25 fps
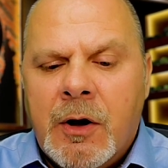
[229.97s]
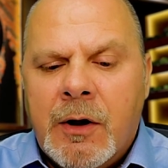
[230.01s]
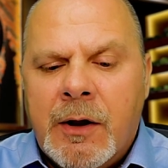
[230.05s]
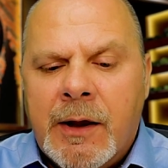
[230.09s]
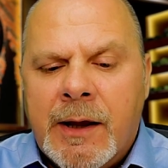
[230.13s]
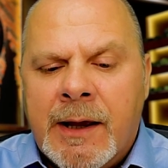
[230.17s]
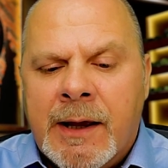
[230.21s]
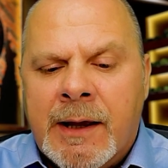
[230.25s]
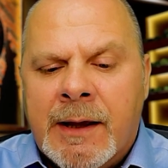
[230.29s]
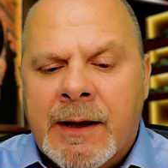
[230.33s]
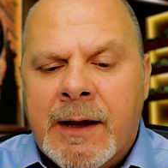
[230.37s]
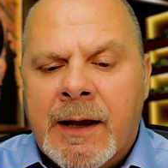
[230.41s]

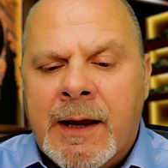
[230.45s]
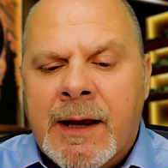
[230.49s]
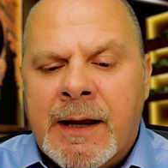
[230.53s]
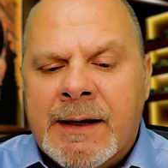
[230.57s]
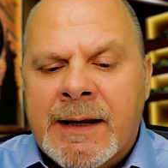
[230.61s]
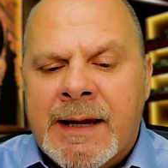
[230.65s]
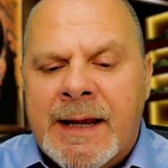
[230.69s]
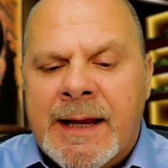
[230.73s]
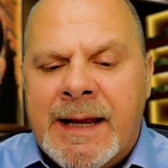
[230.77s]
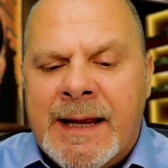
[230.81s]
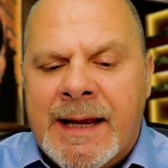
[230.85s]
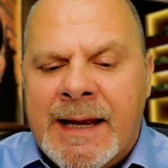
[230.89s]

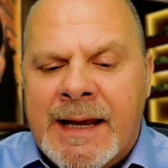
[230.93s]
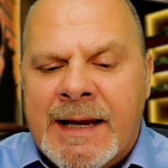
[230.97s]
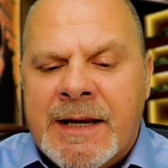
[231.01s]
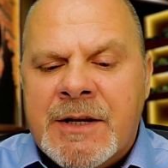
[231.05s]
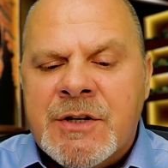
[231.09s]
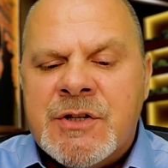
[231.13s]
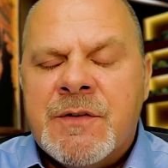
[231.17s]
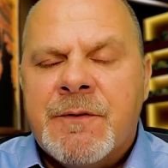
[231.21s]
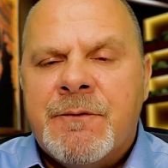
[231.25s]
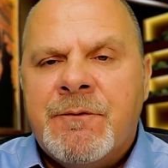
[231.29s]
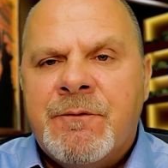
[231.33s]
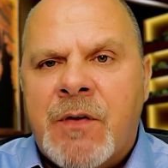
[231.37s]
in
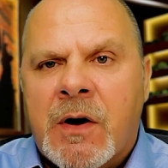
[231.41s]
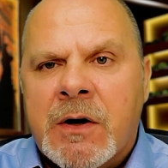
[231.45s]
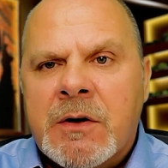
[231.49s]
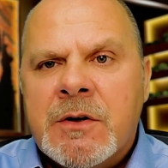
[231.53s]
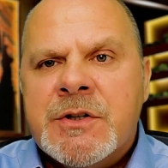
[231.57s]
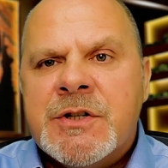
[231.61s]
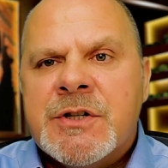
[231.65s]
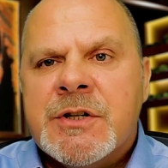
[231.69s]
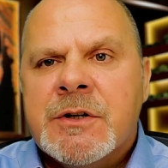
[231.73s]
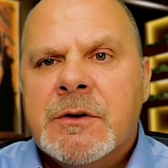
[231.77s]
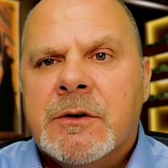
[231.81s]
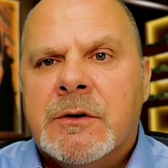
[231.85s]
each
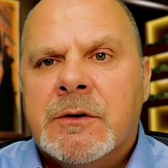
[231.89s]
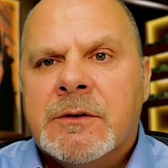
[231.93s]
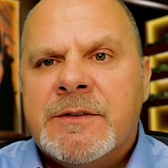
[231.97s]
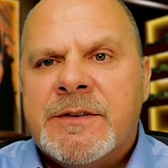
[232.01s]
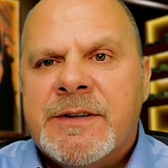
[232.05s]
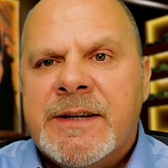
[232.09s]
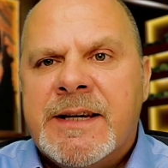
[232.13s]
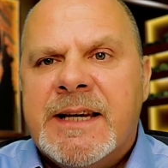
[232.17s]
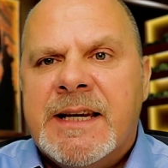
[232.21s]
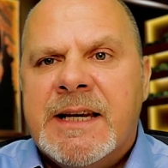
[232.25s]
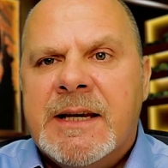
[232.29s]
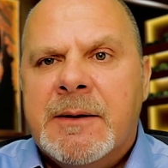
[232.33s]
functional
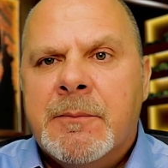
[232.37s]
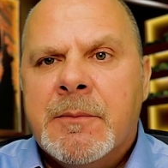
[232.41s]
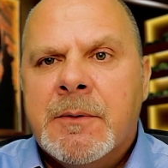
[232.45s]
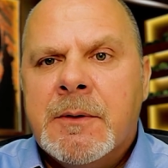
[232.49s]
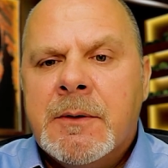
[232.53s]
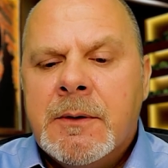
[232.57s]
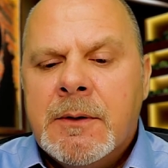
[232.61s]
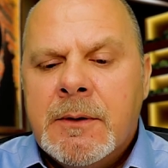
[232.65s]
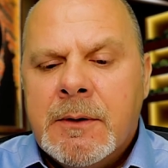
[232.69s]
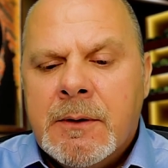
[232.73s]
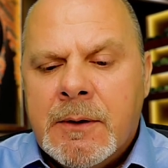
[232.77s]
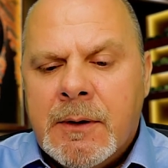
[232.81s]
team
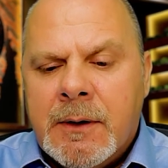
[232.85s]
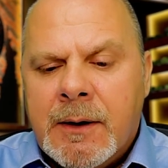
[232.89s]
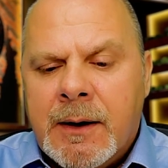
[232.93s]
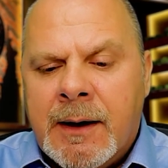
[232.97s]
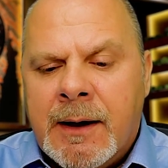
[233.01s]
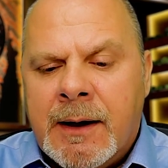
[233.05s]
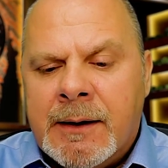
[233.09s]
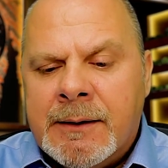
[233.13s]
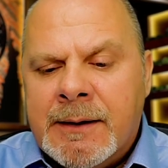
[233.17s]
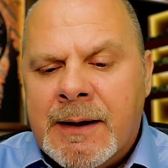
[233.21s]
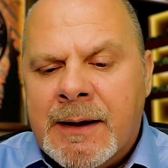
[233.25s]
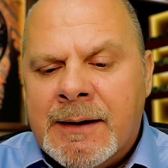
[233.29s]

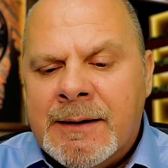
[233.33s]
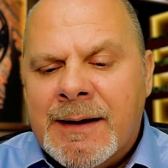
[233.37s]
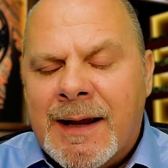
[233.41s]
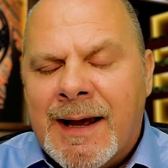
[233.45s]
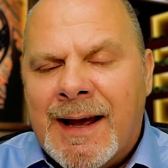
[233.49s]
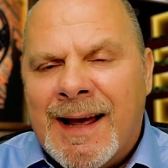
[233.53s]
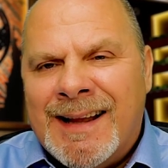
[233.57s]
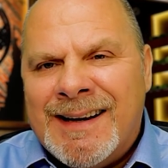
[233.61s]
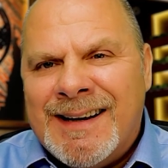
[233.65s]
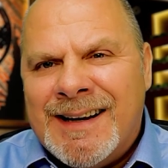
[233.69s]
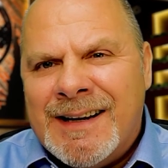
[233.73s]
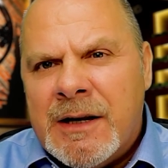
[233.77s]
and
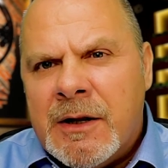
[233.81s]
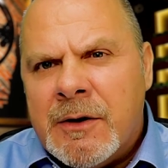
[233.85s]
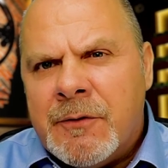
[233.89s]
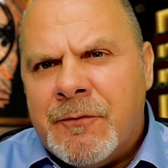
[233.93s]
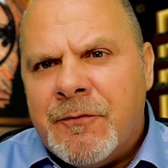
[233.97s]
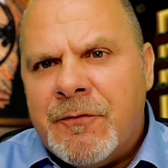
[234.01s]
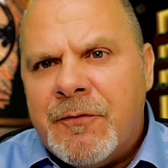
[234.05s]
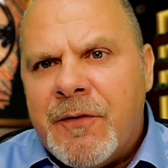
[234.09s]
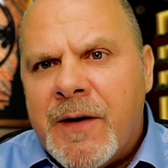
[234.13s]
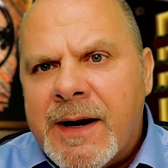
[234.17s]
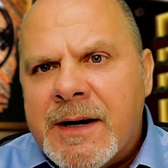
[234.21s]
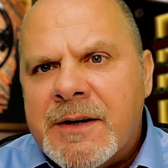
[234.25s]
at a
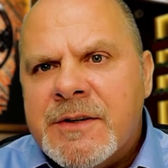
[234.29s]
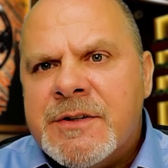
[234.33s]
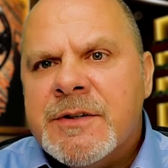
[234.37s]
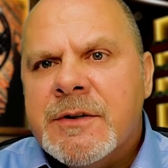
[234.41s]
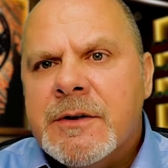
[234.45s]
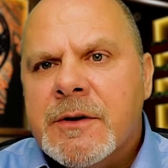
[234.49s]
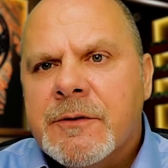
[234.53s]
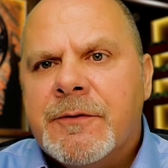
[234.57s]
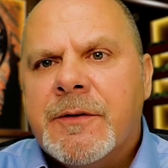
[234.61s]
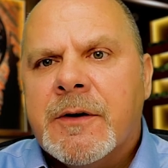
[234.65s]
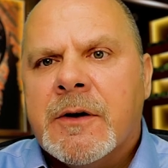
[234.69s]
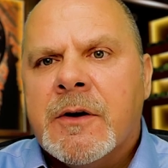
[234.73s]

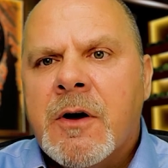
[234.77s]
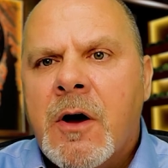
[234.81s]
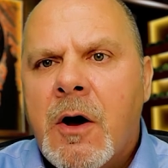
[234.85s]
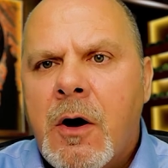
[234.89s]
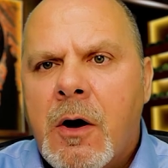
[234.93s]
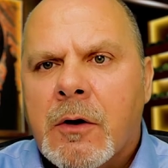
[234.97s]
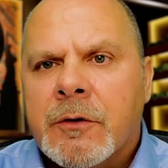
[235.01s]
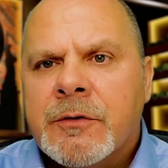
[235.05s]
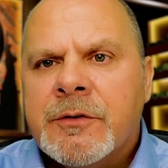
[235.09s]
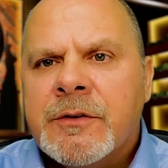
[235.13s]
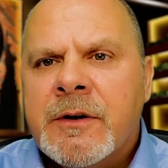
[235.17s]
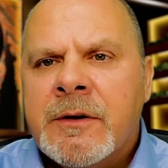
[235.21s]
fraction of the
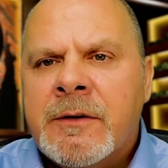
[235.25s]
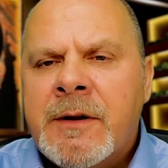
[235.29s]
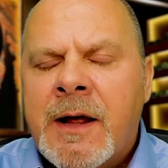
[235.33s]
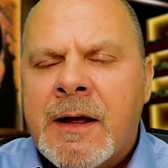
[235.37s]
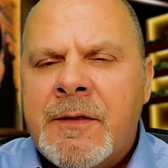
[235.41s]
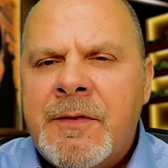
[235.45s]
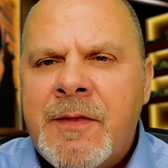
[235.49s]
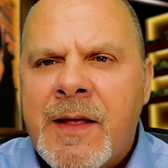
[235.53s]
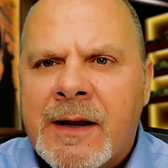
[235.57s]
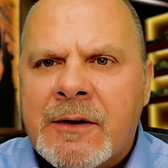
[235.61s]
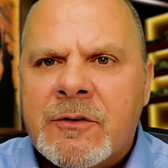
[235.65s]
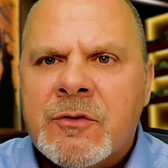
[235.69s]
cost.
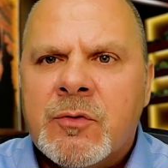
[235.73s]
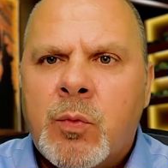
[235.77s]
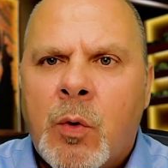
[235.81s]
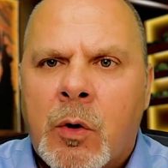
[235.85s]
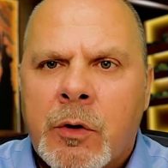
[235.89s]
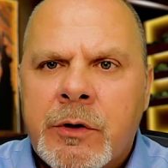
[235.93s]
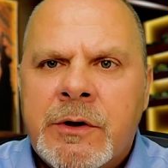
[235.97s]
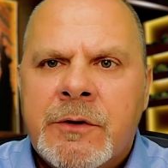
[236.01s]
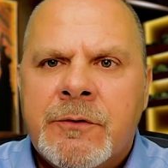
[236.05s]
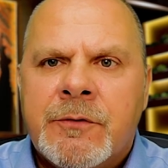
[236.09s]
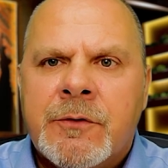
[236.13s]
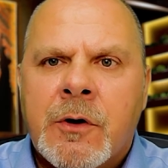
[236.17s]
And that's
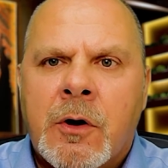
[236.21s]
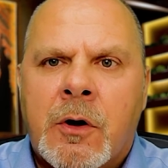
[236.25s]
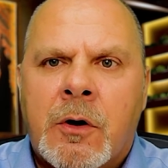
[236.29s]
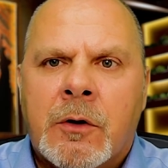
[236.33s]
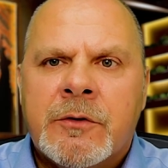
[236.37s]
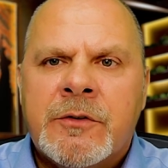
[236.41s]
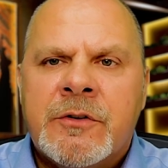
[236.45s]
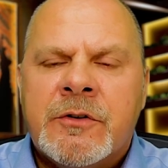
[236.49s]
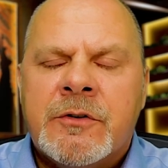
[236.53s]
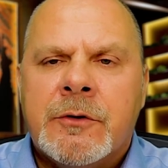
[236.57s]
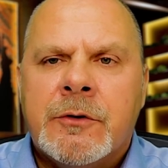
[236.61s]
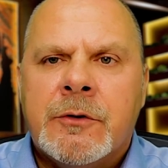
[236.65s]
what you've
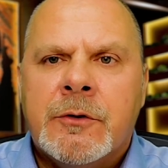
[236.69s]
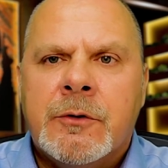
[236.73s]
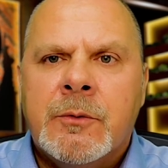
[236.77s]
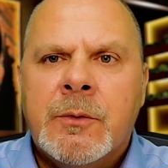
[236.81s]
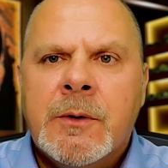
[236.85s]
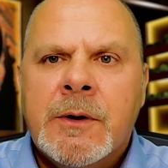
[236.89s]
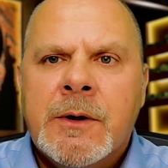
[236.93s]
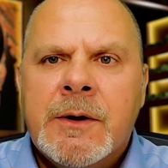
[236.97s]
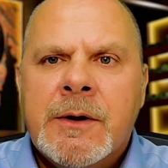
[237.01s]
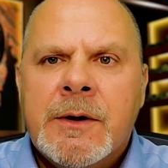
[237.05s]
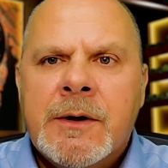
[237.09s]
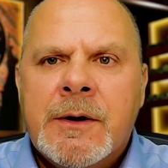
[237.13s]
got to
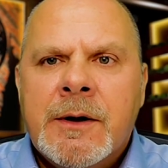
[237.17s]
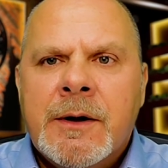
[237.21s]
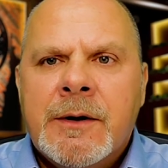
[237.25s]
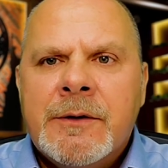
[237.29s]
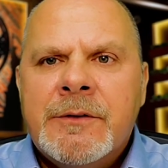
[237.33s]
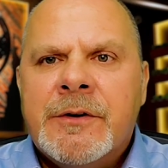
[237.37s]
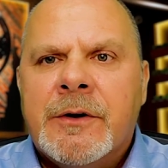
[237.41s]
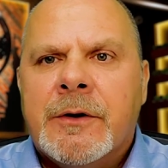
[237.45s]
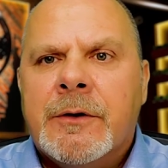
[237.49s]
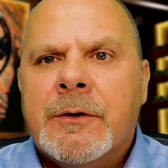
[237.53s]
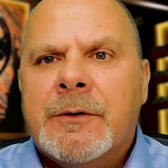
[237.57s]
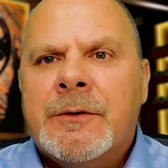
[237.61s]

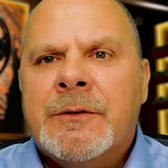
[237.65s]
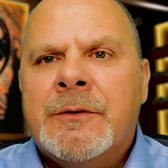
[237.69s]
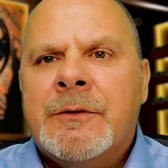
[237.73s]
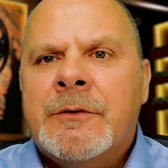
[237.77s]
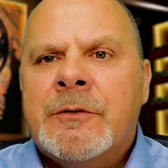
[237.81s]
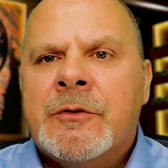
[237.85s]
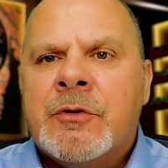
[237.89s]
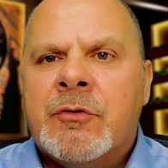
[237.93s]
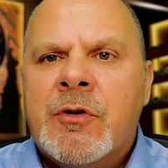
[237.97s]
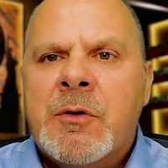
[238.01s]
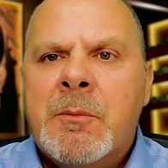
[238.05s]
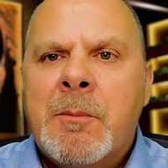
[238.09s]

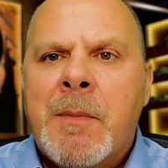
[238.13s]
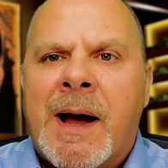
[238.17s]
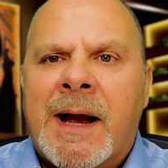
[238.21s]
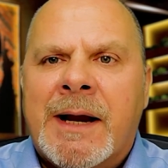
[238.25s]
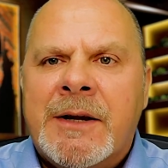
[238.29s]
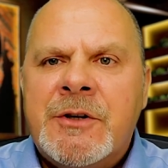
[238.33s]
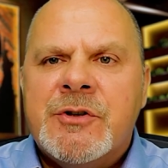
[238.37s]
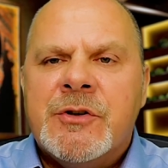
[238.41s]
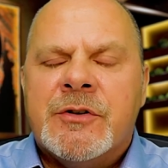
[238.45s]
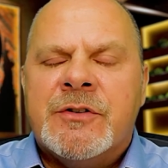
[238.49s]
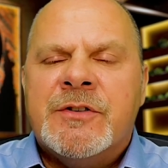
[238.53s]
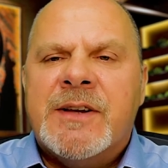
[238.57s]

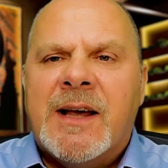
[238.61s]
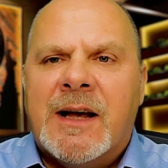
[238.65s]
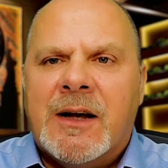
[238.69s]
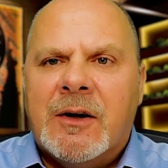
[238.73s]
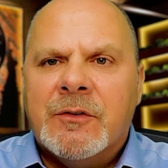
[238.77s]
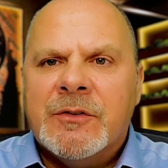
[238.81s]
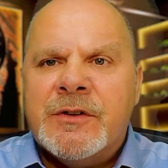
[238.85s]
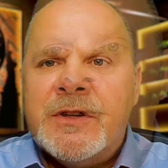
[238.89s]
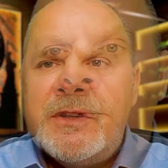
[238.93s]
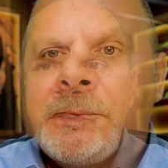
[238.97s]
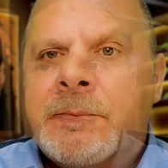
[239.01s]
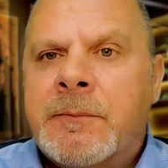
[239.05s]
remind
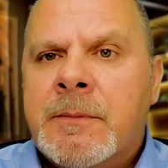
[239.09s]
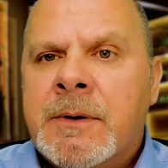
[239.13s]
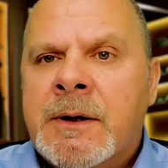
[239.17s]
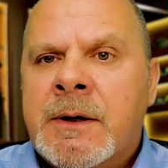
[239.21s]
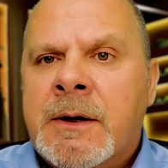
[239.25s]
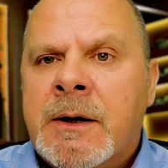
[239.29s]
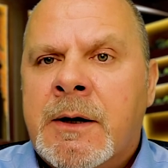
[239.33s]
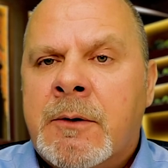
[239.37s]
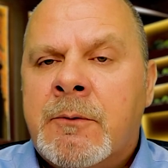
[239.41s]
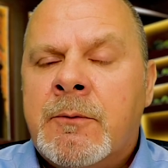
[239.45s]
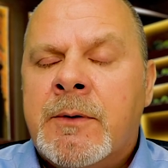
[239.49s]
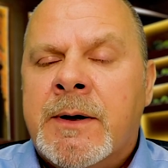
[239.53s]
yourselves.
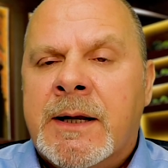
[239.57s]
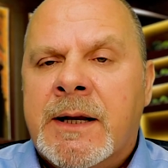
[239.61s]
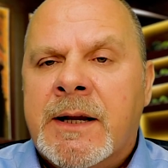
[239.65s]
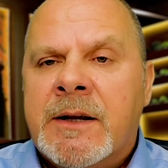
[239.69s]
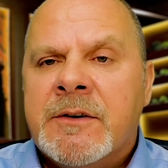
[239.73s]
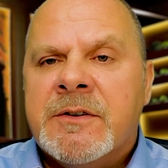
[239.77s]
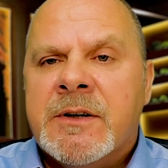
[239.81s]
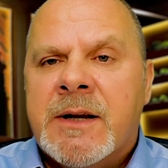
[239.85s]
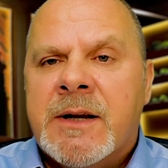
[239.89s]
It really is an